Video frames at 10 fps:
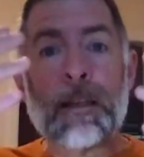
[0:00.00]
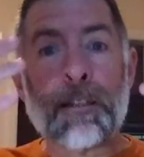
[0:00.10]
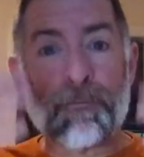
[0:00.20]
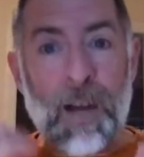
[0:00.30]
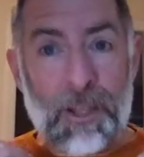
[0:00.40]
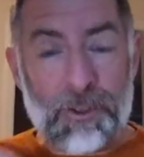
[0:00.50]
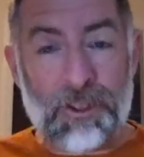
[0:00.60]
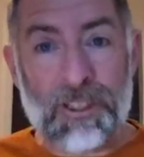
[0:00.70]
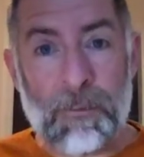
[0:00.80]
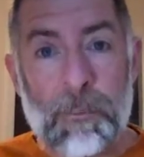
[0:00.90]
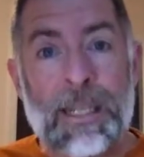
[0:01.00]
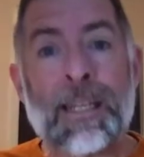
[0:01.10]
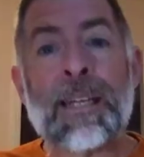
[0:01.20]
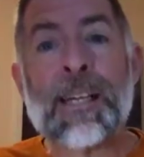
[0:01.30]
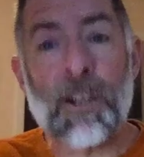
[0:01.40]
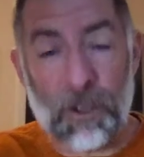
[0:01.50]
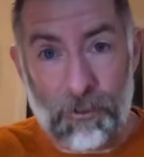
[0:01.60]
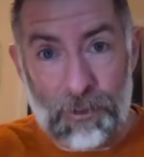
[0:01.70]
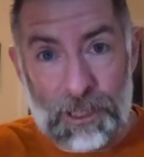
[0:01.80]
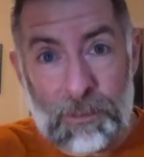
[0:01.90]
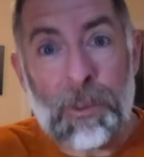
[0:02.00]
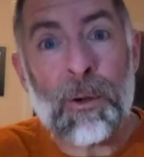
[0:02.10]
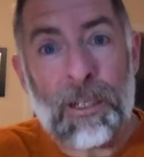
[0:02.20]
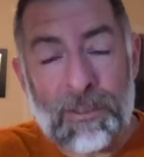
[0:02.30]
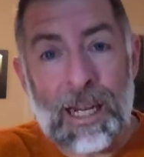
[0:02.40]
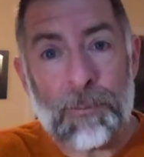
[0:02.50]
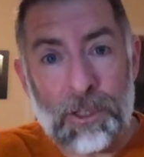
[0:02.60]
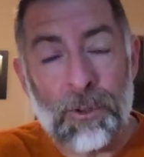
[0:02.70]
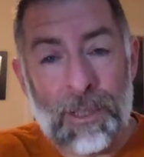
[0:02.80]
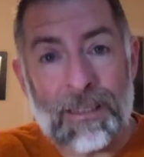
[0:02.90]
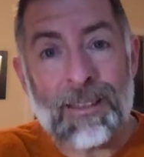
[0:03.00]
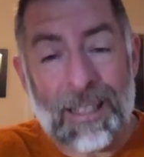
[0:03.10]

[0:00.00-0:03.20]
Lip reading: The Father sent me here for this period of time to do this,